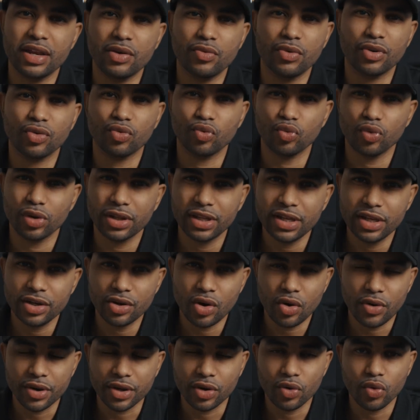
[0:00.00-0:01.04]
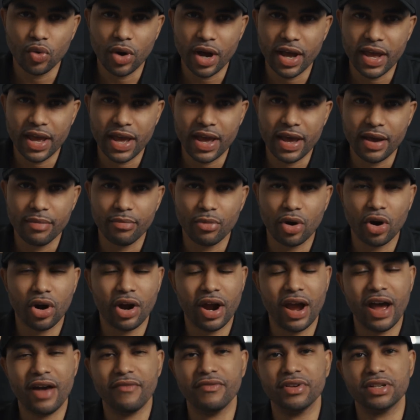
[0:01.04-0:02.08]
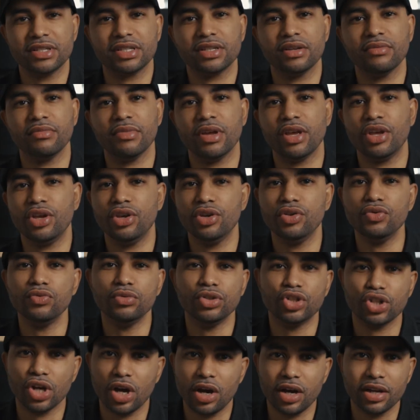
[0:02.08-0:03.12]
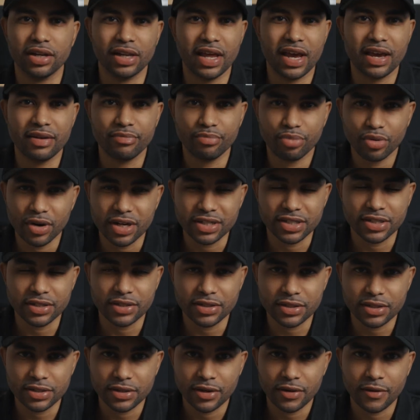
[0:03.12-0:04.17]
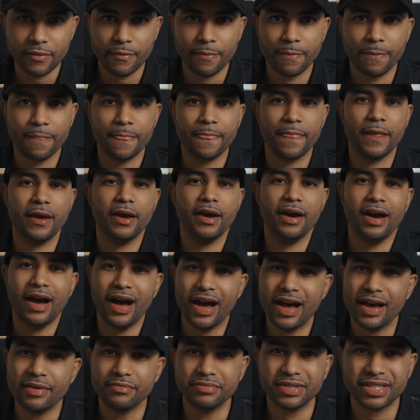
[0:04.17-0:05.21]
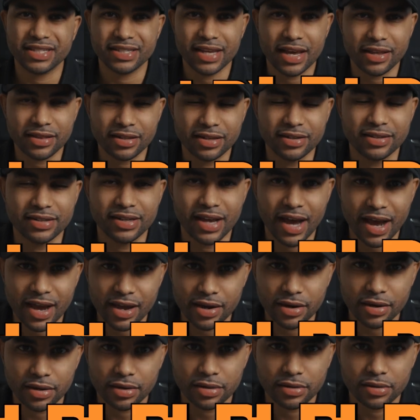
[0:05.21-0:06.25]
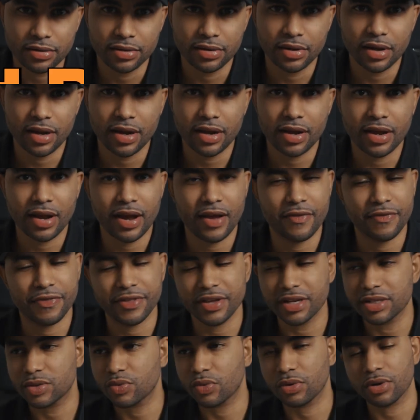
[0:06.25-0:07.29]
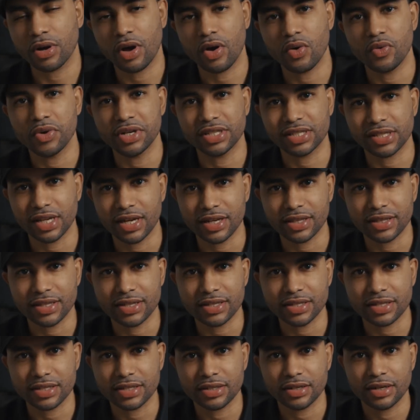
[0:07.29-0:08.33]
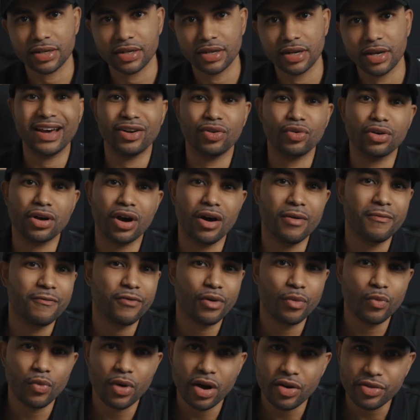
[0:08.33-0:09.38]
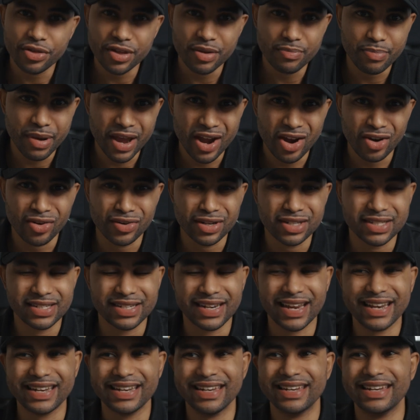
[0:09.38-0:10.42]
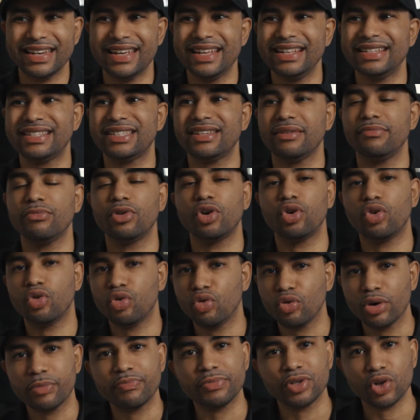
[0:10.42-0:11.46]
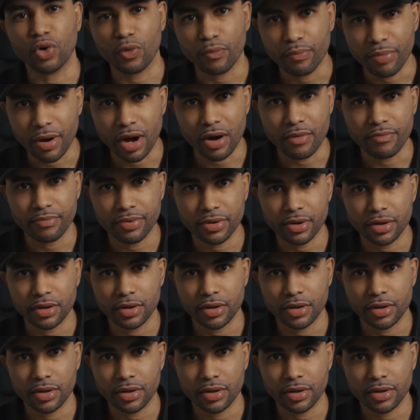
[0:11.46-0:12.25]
anyone really knowing who I am or having some huge online presence. I'm Seth Dyer, and things weren't always like this. I don't come from wealthy parents, and I didn't hit some crypto pump.